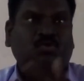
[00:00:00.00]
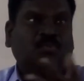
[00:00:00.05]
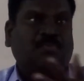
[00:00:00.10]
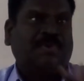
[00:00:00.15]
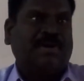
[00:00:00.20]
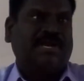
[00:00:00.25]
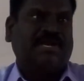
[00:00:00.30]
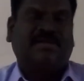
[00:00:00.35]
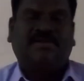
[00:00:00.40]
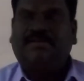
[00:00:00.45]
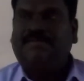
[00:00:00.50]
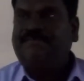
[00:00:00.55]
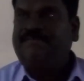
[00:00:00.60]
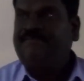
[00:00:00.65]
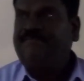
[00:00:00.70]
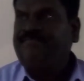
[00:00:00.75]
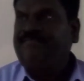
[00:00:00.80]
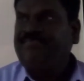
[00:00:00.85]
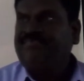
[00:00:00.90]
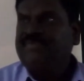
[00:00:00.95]
2 plates.
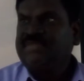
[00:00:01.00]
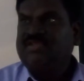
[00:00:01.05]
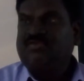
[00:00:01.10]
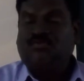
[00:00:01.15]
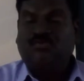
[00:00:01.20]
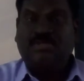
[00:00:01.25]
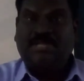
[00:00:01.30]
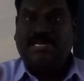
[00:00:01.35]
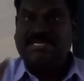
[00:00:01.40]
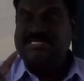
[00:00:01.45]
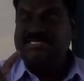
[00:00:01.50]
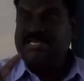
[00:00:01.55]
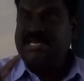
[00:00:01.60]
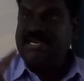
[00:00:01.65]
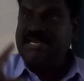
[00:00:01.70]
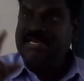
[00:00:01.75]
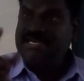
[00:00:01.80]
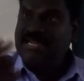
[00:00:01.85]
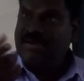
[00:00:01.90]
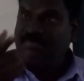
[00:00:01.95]
So there is
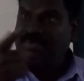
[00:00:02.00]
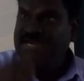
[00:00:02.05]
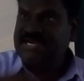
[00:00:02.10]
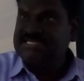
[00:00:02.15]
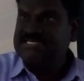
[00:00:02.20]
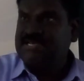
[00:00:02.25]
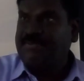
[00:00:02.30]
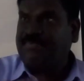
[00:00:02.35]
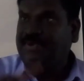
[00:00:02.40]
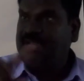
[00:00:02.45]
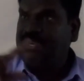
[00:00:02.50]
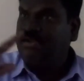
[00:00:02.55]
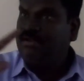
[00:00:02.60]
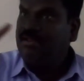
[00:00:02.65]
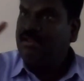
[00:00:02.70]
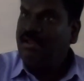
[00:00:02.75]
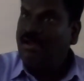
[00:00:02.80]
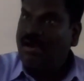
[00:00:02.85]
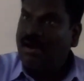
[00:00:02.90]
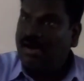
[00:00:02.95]
a Indian plate is
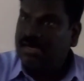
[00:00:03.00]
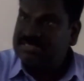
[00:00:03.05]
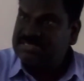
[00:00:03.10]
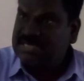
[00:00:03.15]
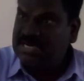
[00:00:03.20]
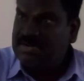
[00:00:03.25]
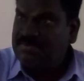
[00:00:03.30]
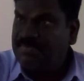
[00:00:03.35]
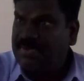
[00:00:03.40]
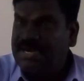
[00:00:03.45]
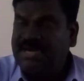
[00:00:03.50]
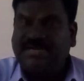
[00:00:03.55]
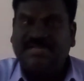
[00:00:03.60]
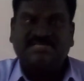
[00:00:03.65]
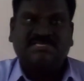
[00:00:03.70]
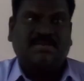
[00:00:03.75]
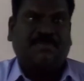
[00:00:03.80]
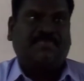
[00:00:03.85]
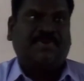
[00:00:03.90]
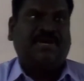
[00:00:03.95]
separate, Australian plate
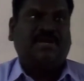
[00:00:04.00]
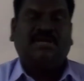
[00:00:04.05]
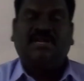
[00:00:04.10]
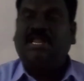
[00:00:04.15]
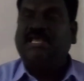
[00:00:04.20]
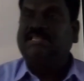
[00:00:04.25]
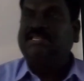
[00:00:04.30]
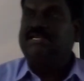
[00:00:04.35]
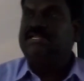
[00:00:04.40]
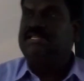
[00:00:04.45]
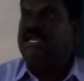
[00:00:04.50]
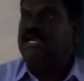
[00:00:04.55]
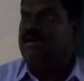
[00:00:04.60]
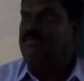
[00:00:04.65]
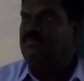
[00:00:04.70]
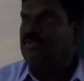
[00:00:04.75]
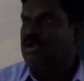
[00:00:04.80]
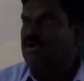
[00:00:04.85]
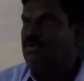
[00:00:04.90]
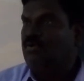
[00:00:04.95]
is separate. Like that they
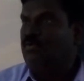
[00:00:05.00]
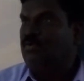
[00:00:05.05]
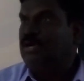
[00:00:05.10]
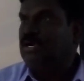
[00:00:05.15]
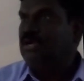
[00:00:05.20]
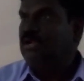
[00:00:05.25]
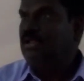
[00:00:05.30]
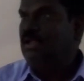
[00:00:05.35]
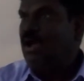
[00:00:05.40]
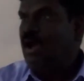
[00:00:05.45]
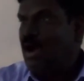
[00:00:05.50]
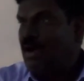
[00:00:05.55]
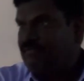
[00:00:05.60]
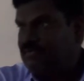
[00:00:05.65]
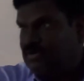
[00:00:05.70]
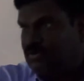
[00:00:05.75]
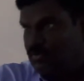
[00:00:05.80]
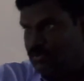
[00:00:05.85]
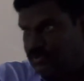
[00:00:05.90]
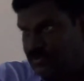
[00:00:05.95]
come concluded.
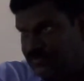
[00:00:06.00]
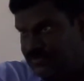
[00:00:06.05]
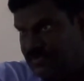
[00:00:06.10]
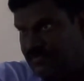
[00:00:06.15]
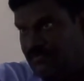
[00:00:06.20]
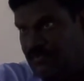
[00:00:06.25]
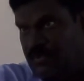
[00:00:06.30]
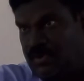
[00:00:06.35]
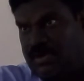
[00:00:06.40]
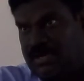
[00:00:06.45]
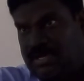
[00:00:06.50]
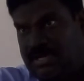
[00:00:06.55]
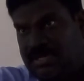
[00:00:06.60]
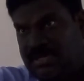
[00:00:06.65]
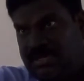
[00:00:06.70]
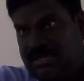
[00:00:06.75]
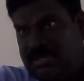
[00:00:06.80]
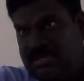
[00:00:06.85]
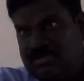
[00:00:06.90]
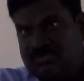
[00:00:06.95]
After
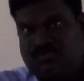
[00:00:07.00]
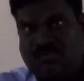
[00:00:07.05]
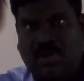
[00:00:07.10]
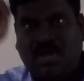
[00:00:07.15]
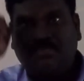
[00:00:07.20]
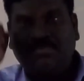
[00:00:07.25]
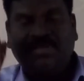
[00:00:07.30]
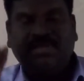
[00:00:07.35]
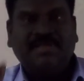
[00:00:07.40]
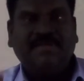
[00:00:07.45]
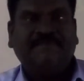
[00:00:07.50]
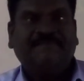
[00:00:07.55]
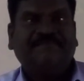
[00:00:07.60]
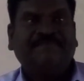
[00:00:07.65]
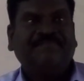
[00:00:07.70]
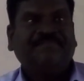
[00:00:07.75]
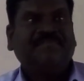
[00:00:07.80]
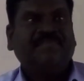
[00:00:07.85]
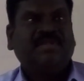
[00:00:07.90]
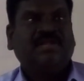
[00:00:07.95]
2004 tsunami,
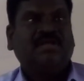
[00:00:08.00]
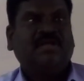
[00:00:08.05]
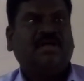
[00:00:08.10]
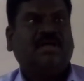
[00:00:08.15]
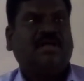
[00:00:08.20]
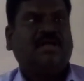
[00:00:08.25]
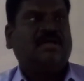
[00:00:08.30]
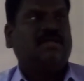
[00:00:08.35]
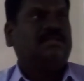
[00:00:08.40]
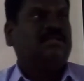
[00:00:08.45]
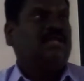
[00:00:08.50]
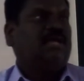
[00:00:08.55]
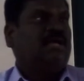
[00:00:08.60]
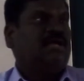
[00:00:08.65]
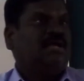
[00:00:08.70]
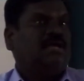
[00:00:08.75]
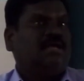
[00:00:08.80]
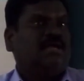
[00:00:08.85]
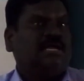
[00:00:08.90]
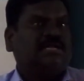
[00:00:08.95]
the
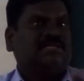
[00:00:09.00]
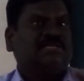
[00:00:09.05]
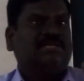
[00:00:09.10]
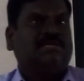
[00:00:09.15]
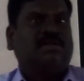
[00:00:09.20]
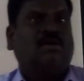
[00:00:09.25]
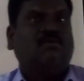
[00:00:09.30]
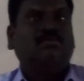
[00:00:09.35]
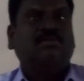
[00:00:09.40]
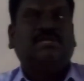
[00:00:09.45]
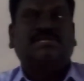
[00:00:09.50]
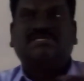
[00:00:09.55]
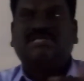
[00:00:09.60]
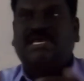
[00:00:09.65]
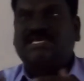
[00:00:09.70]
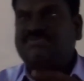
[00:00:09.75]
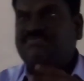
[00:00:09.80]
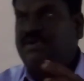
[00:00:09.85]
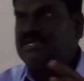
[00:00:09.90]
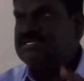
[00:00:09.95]
earth, now the
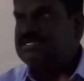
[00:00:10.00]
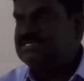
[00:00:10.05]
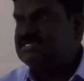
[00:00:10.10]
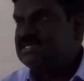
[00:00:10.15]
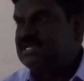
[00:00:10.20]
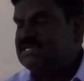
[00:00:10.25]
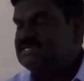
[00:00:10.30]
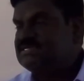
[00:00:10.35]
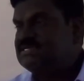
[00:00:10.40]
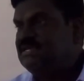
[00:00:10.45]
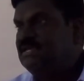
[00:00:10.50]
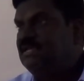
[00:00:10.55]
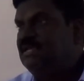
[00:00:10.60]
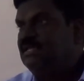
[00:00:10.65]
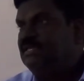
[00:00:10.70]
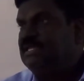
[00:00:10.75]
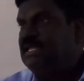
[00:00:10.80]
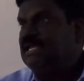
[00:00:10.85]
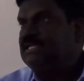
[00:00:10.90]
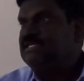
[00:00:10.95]
seismologist says
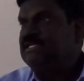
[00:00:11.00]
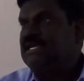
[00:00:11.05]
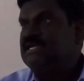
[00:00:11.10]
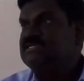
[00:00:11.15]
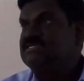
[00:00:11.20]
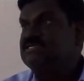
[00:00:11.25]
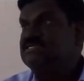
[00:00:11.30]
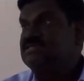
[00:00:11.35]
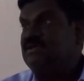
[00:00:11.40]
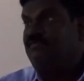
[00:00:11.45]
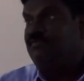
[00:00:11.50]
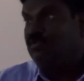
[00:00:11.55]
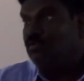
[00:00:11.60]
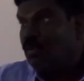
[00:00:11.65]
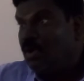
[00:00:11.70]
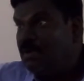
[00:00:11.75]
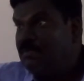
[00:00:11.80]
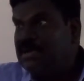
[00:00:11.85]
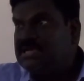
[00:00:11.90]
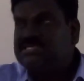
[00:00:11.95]
the earth consists of
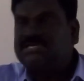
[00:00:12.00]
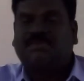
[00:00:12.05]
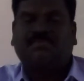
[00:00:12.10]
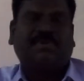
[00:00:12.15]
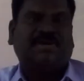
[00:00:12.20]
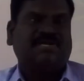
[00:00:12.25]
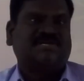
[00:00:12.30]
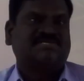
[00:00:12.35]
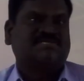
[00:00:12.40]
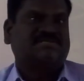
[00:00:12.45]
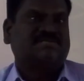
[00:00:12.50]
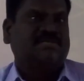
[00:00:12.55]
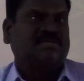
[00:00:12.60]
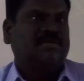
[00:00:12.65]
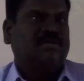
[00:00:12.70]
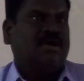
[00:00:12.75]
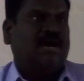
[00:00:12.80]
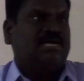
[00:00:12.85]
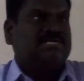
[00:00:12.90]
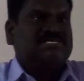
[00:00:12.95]
12 major plates
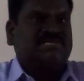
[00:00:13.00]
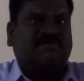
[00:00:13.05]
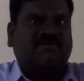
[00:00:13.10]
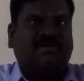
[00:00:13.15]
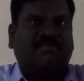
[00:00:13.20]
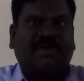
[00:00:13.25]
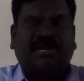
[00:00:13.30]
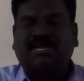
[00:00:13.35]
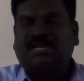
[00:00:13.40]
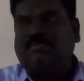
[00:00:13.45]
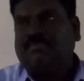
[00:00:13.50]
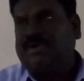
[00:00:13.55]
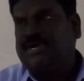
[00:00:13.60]
and several minor